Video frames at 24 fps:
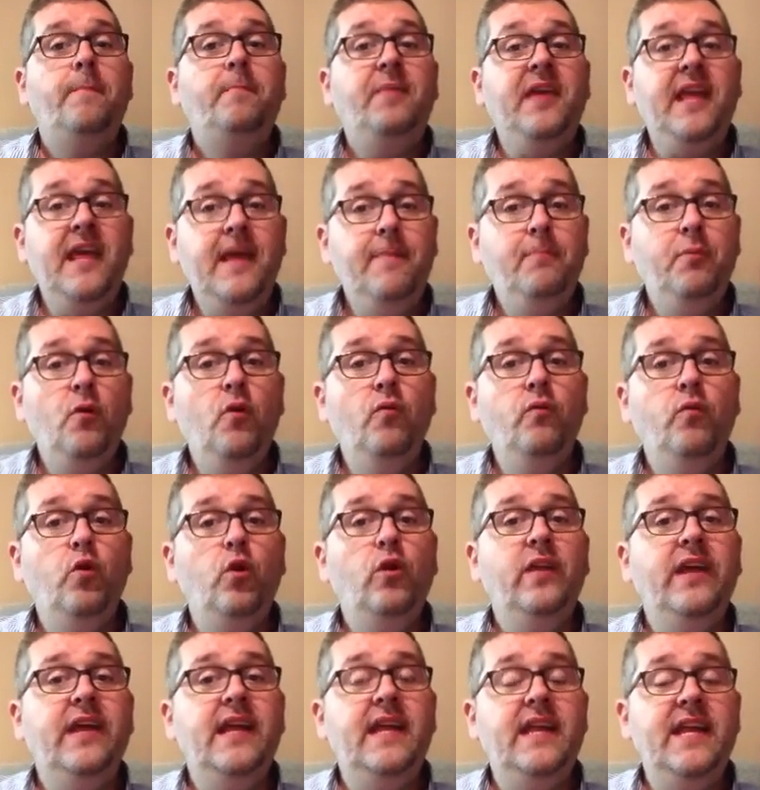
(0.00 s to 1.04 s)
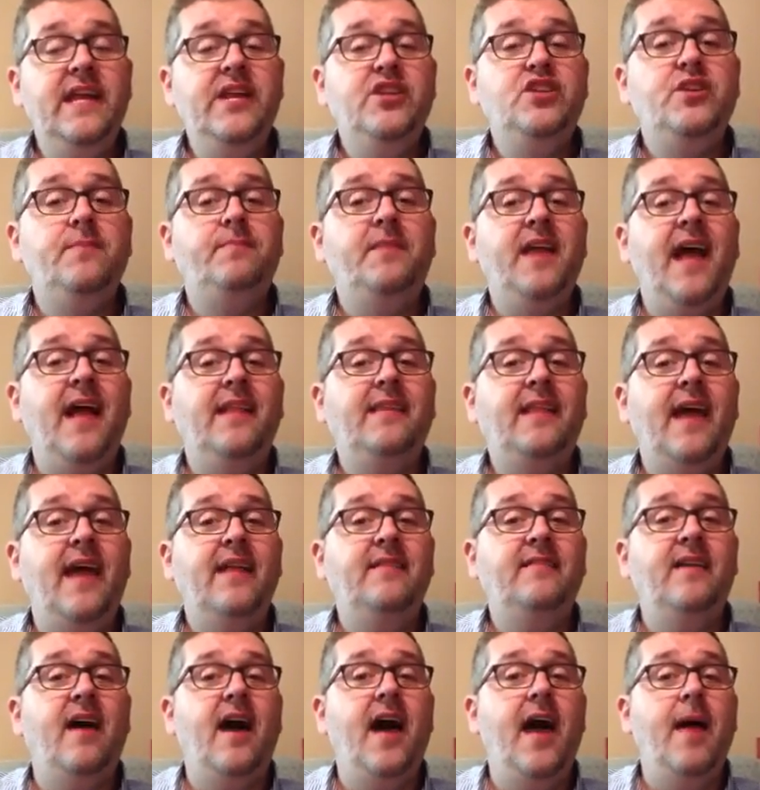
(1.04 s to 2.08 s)
people ruling in Egypt at
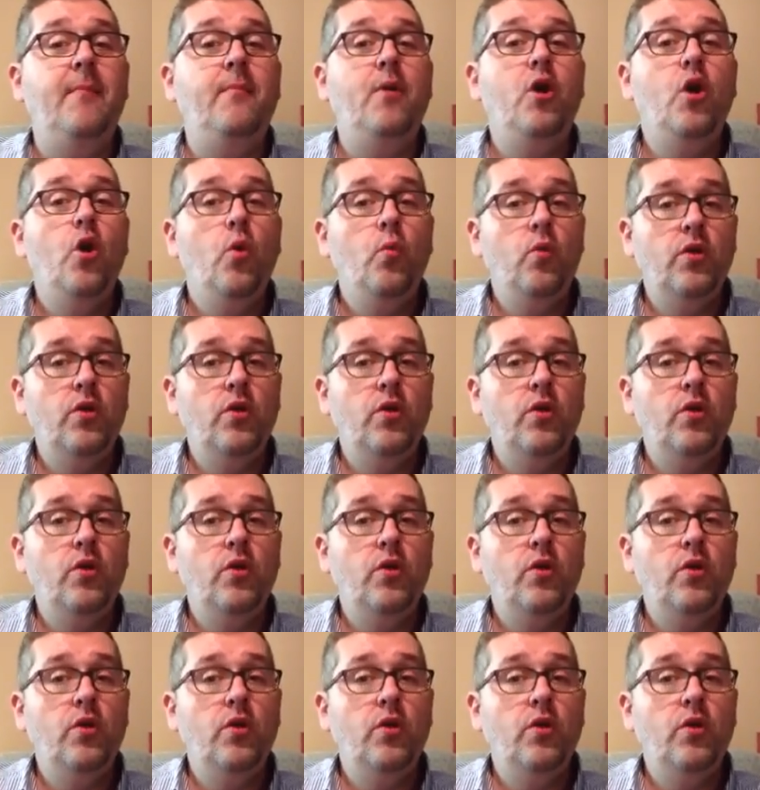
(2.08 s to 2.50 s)
that time